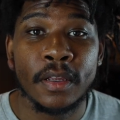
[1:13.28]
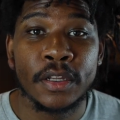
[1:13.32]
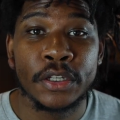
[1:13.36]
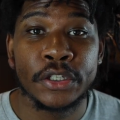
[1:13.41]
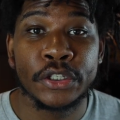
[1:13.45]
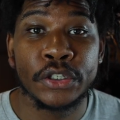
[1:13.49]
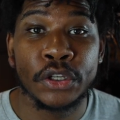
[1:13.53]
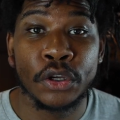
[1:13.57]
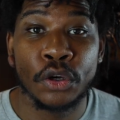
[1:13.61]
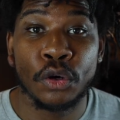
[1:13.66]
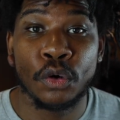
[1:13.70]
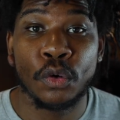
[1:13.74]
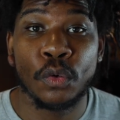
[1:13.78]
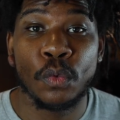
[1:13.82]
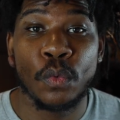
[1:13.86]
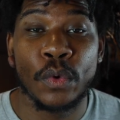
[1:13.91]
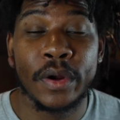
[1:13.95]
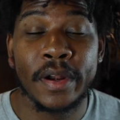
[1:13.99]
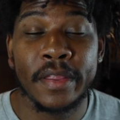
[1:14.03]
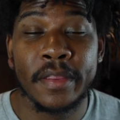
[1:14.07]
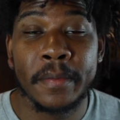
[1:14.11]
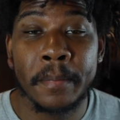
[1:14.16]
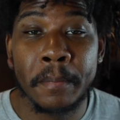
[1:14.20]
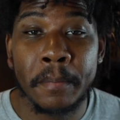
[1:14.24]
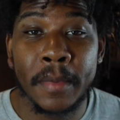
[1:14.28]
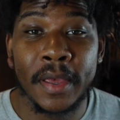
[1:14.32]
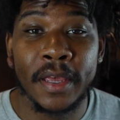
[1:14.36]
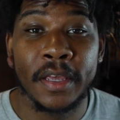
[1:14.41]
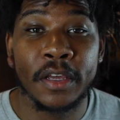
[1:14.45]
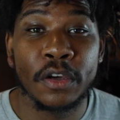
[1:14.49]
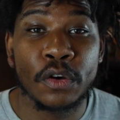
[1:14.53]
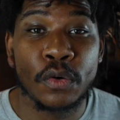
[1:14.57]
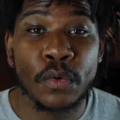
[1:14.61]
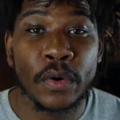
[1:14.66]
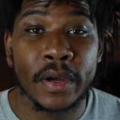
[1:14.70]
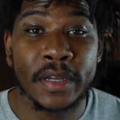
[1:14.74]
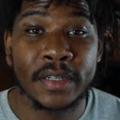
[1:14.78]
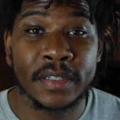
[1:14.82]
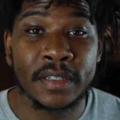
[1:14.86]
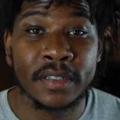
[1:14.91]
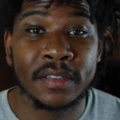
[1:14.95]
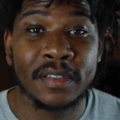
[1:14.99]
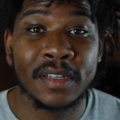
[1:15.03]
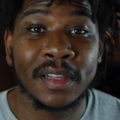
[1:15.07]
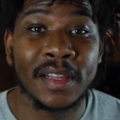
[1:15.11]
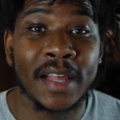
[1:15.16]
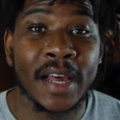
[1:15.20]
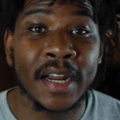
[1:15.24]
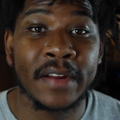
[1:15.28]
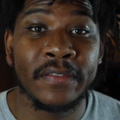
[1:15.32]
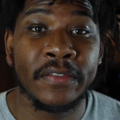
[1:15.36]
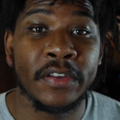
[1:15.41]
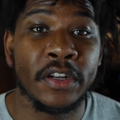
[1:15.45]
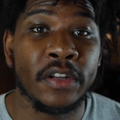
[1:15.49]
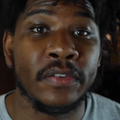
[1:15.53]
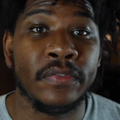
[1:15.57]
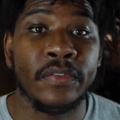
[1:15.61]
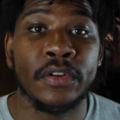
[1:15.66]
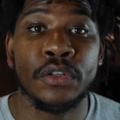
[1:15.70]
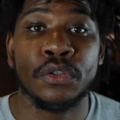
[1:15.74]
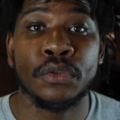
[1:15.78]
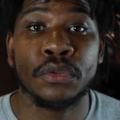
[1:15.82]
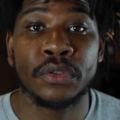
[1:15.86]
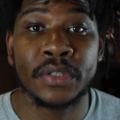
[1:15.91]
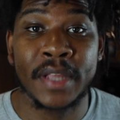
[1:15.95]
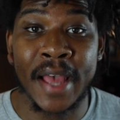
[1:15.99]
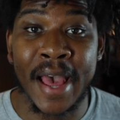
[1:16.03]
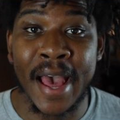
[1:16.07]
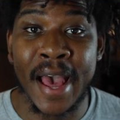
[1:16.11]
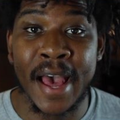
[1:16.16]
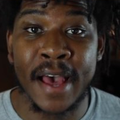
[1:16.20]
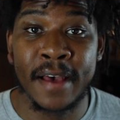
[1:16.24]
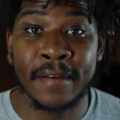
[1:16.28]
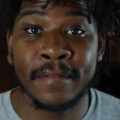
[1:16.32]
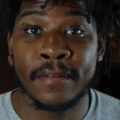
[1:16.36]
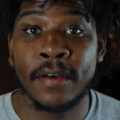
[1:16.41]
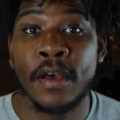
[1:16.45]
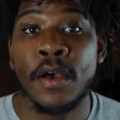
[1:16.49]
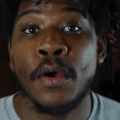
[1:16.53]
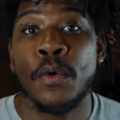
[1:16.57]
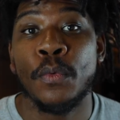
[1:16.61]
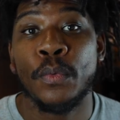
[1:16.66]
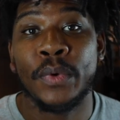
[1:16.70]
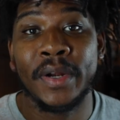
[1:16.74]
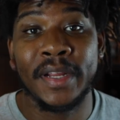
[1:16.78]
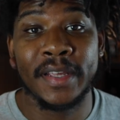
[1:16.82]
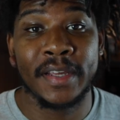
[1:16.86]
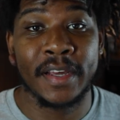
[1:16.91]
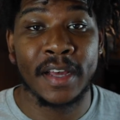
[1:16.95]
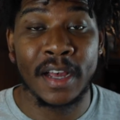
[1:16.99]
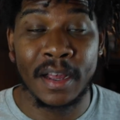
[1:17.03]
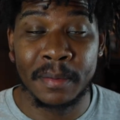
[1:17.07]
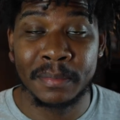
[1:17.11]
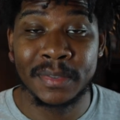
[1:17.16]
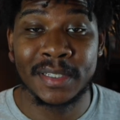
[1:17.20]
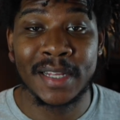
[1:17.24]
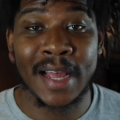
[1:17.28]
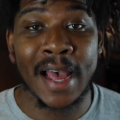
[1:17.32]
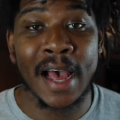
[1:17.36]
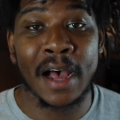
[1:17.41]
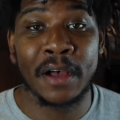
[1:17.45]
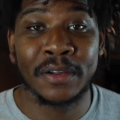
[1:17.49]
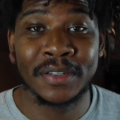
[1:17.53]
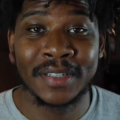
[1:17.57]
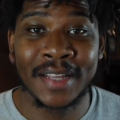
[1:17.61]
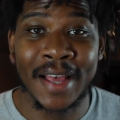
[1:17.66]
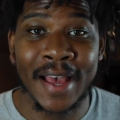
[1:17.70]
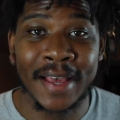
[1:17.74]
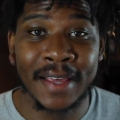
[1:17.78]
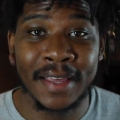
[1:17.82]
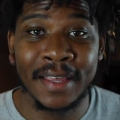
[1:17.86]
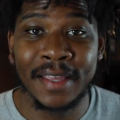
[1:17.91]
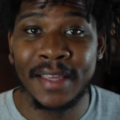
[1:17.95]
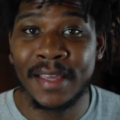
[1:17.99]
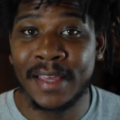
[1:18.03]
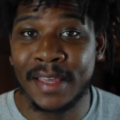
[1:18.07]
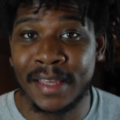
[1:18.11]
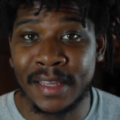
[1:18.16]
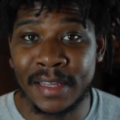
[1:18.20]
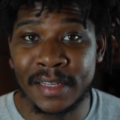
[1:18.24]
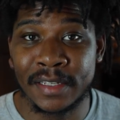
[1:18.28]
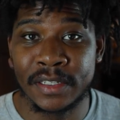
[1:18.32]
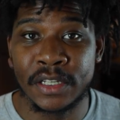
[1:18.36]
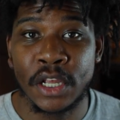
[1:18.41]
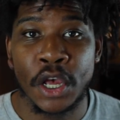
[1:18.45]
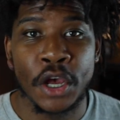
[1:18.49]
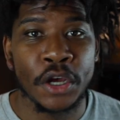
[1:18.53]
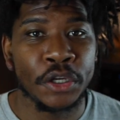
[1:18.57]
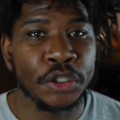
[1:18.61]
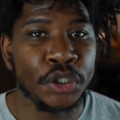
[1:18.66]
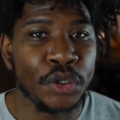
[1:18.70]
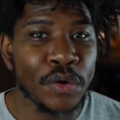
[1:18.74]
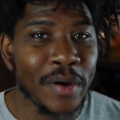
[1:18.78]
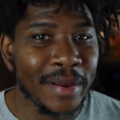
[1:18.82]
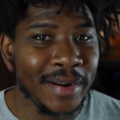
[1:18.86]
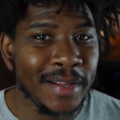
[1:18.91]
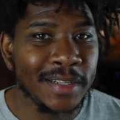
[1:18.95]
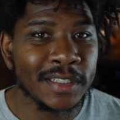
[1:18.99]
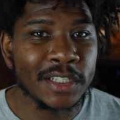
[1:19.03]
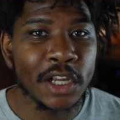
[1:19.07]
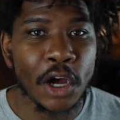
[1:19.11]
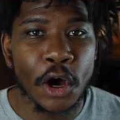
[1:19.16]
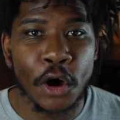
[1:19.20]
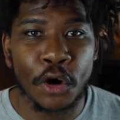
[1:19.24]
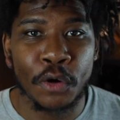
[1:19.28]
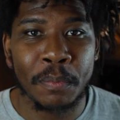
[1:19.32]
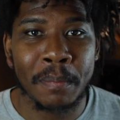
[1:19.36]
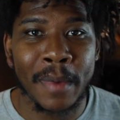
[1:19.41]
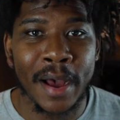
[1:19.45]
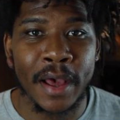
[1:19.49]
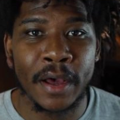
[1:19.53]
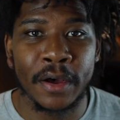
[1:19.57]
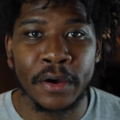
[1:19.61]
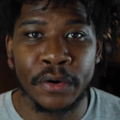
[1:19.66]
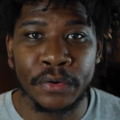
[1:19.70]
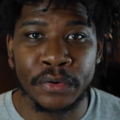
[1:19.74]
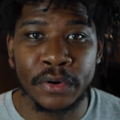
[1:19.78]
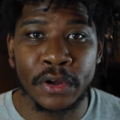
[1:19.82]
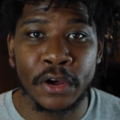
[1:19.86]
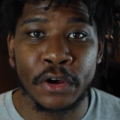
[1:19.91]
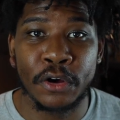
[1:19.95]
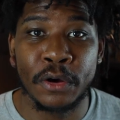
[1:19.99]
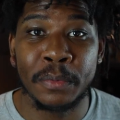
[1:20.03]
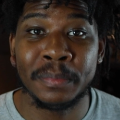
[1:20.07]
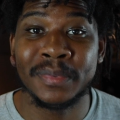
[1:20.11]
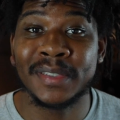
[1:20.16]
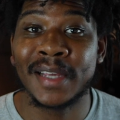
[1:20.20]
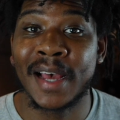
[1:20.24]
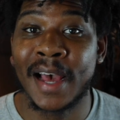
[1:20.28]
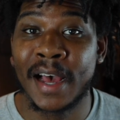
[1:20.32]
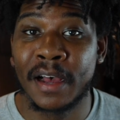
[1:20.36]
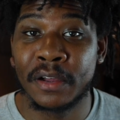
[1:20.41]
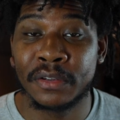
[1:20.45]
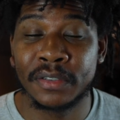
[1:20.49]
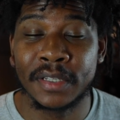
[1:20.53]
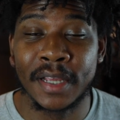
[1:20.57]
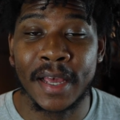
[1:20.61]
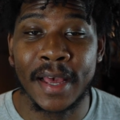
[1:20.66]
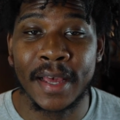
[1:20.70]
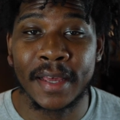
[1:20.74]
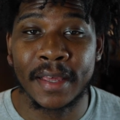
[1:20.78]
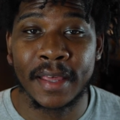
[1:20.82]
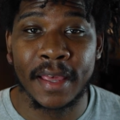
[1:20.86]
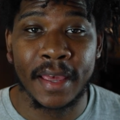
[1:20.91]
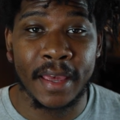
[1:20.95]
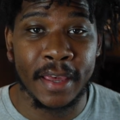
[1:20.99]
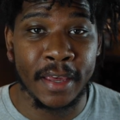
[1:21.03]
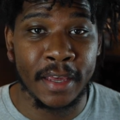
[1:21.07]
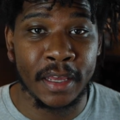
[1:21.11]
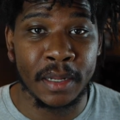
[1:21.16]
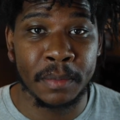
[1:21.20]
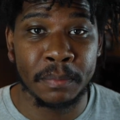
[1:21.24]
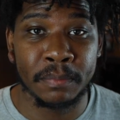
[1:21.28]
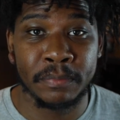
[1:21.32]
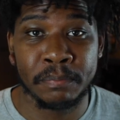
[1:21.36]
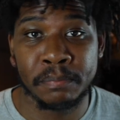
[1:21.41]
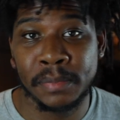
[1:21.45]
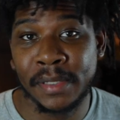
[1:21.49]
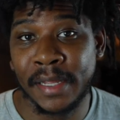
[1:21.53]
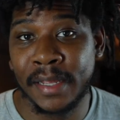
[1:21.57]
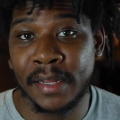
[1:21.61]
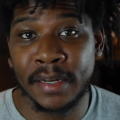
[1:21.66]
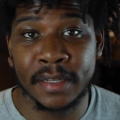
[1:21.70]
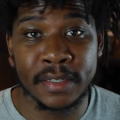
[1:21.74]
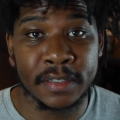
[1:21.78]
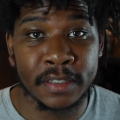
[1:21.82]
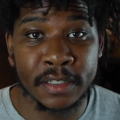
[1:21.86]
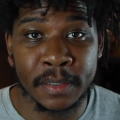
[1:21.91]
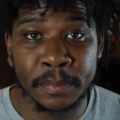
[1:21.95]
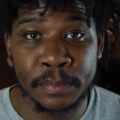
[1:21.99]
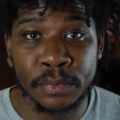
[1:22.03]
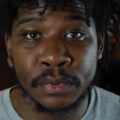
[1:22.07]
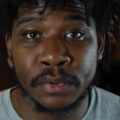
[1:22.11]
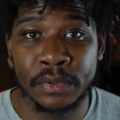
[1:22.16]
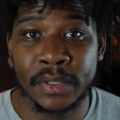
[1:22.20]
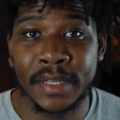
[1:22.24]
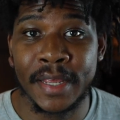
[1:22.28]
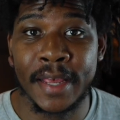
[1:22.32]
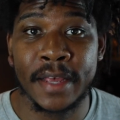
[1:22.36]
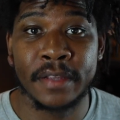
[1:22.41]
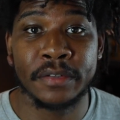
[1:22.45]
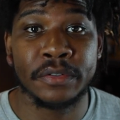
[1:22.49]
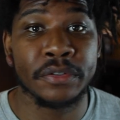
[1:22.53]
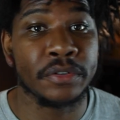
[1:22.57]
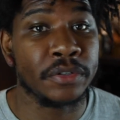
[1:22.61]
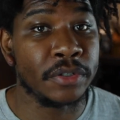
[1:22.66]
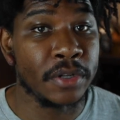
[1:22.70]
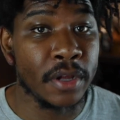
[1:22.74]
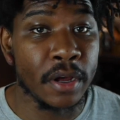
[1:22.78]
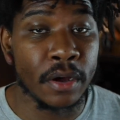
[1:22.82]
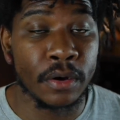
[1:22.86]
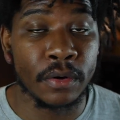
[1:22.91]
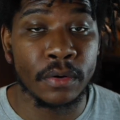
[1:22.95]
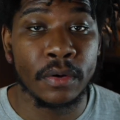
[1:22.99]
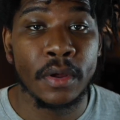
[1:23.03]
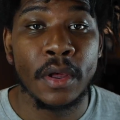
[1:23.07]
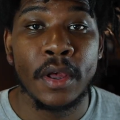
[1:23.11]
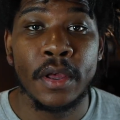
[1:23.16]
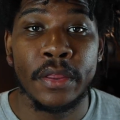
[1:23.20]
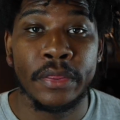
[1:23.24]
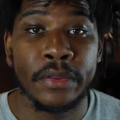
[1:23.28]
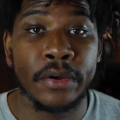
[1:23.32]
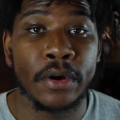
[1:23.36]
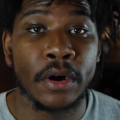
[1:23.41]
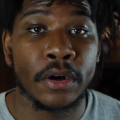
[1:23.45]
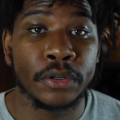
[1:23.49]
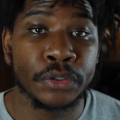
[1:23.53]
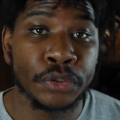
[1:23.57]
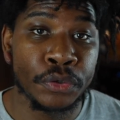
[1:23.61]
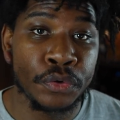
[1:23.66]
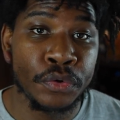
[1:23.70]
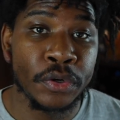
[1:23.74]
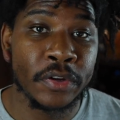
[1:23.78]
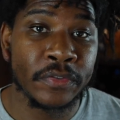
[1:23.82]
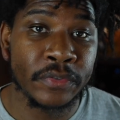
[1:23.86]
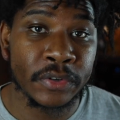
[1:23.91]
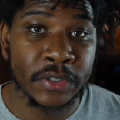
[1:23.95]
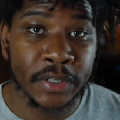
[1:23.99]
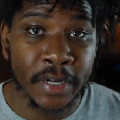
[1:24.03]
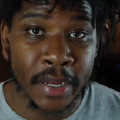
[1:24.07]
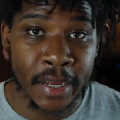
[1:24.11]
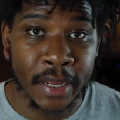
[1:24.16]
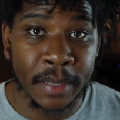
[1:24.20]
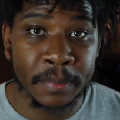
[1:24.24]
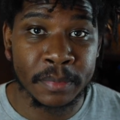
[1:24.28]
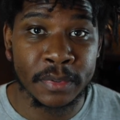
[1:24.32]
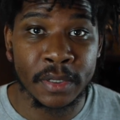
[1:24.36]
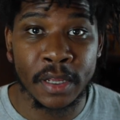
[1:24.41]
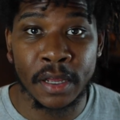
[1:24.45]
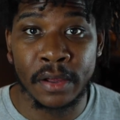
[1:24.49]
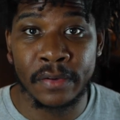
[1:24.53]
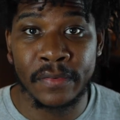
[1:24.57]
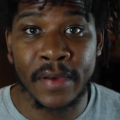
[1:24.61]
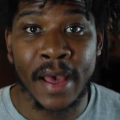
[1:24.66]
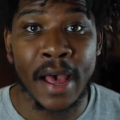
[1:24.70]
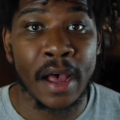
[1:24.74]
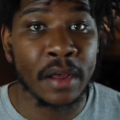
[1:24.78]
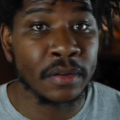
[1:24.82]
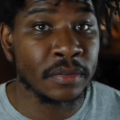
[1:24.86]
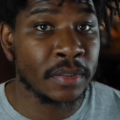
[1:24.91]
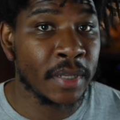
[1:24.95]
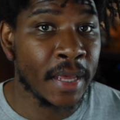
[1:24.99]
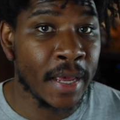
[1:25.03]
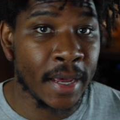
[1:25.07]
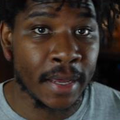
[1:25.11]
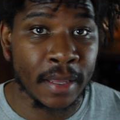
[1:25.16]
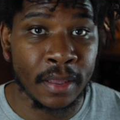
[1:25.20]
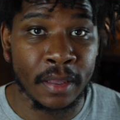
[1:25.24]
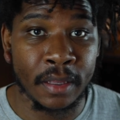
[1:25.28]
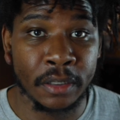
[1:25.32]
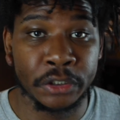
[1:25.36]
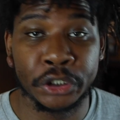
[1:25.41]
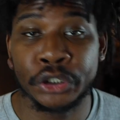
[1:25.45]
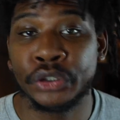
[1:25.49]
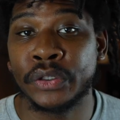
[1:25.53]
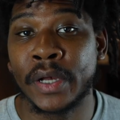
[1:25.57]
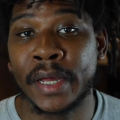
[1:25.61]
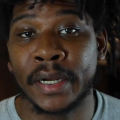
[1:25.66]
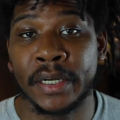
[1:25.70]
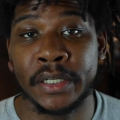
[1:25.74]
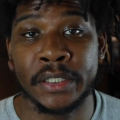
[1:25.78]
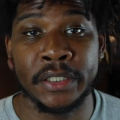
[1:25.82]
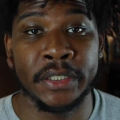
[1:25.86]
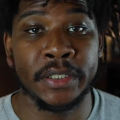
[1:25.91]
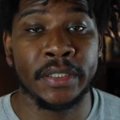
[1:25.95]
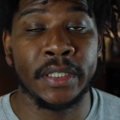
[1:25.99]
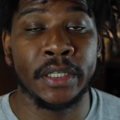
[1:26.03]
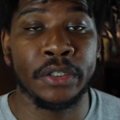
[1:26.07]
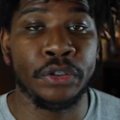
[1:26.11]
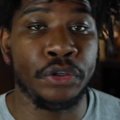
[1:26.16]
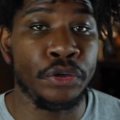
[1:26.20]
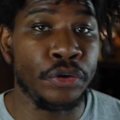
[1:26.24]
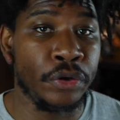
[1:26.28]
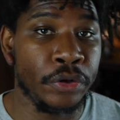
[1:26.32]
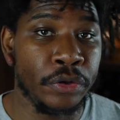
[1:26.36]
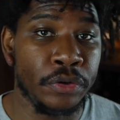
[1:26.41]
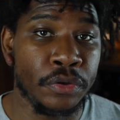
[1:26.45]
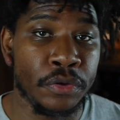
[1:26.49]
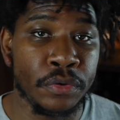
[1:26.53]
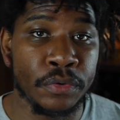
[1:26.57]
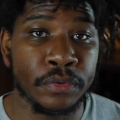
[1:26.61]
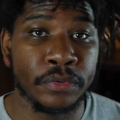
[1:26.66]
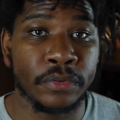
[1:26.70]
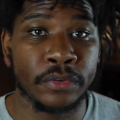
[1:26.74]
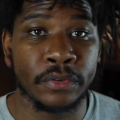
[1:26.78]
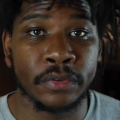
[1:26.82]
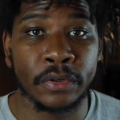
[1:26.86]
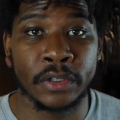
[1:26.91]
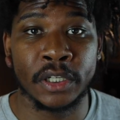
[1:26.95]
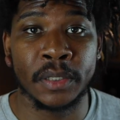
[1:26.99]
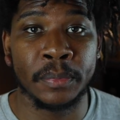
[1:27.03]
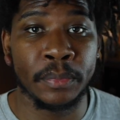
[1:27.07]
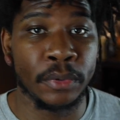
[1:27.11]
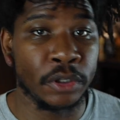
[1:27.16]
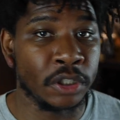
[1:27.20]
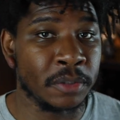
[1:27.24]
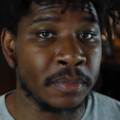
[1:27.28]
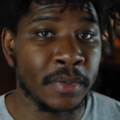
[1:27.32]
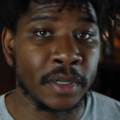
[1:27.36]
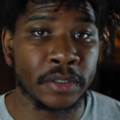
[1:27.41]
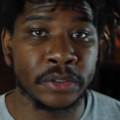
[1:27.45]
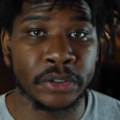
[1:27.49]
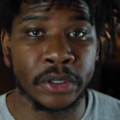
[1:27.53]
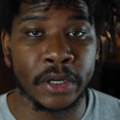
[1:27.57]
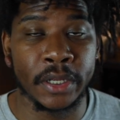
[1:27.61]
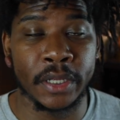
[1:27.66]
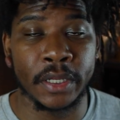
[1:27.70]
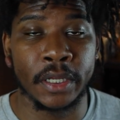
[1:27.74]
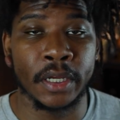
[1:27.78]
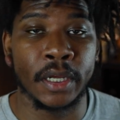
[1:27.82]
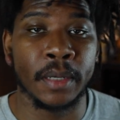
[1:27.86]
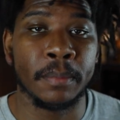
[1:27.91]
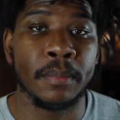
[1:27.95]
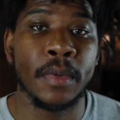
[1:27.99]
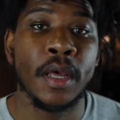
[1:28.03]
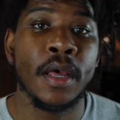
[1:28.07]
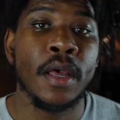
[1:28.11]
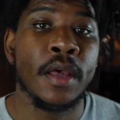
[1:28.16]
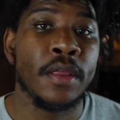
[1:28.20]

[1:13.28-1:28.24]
So one of the main questions a lot of individuals have when it comes to house hacking is, do I need to own my own home to house hack? And plain and simple, the answer is no. There are two different types of house hacking strategies that you can use to start to build some extra income.